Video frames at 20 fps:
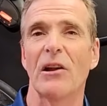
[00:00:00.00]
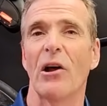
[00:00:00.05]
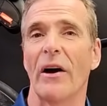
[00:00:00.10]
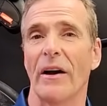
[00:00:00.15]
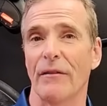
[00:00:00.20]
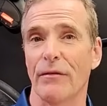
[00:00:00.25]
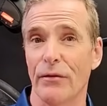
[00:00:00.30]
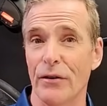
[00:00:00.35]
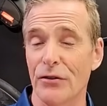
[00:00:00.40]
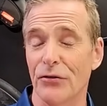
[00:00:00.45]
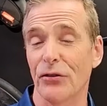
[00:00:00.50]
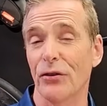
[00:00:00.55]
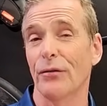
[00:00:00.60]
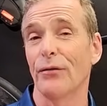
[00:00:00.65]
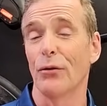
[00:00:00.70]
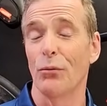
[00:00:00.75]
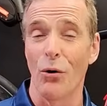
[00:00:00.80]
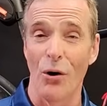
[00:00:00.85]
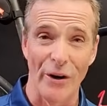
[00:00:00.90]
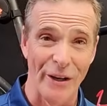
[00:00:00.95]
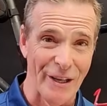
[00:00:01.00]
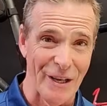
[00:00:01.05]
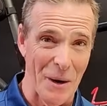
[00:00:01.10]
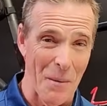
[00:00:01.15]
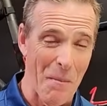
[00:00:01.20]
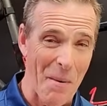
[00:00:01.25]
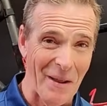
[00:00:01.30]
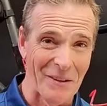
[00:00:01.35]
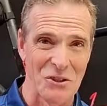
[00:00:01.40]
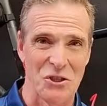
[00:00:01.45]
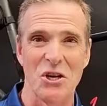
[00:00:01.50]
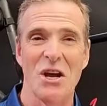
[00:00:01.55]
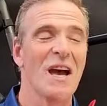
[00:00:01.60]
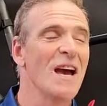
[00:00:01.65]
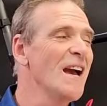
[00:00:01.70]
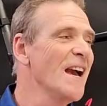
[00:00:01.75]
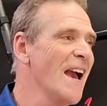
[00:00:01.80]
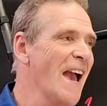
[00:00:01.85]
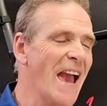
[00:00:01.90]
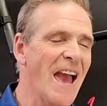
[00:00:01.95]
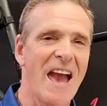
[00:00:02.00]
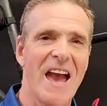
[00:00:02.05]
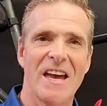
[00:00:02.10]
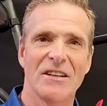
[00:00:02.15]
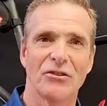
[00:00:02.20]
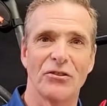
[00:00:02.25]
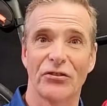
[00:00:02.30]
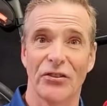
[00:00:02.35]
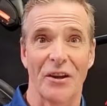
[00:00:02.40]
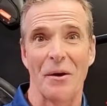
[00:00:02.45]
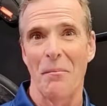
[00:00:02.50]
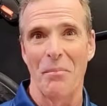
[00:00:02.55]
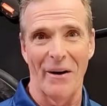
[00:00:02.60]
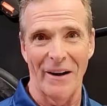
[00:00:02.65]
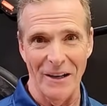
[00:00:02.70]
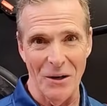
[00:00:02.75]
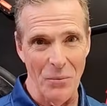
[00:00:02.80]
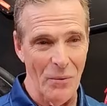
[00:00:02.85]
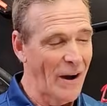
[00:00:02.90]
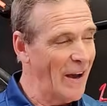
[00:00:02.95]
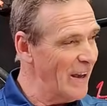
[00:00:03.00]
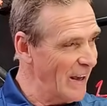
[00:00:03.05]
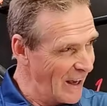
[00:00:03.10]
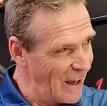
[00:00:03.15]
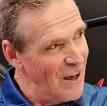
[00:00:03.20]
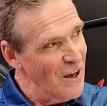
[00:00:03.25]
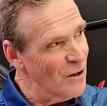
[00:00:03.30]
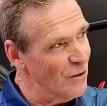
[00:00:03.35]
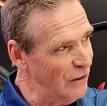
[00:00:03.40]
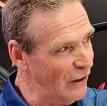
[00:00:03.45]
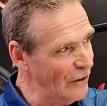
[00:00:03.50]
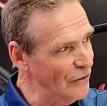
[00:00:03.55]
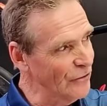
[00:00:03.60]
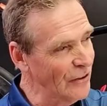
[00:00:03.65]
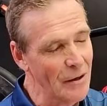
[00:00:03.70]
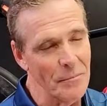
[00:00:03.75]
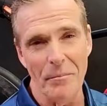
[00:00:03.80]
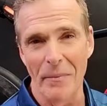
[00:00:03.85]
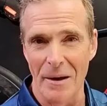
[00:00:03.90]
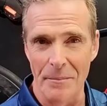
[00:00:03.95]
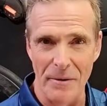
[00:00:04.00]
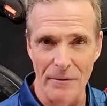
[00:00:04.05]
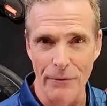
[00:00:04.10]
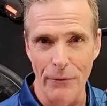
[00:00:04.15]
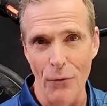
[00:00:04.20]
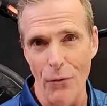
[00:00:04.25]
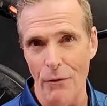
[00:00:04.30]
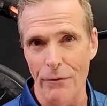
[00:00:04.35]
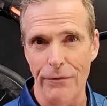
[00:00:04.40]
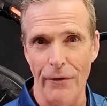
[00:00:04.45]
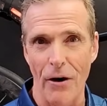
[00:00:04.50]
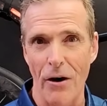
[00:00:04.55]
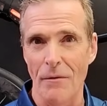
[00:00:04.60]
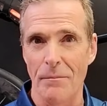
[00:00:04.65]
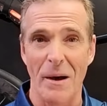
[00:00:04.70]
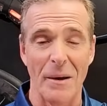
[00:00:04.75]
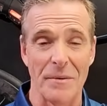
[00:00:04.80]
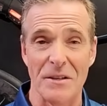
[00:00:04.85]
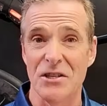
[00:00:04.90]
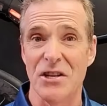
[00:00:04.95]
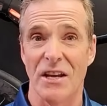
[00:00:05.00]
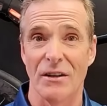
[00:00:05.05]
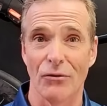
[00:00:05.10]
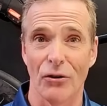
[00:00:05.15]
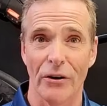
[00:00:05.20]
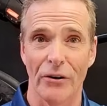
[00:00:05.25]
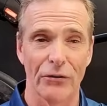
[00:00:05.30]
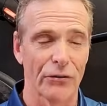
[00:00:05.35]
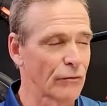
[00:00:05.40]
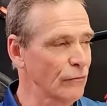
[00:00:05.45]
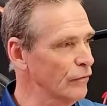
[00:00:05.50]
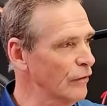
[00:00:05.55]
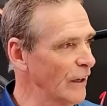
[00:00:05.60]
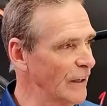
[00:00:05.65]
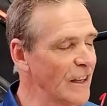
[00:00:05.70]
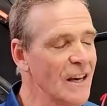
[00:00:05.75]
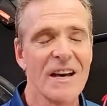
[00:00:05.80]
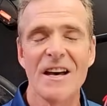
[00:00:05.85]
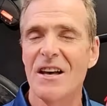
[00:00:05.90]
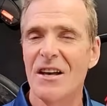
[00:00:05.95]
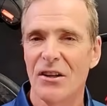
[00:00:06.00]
Like for instance, if you're riding in a bunch and you see a breakaway close up, maybe 4 or 5, maybe 10 riders in front.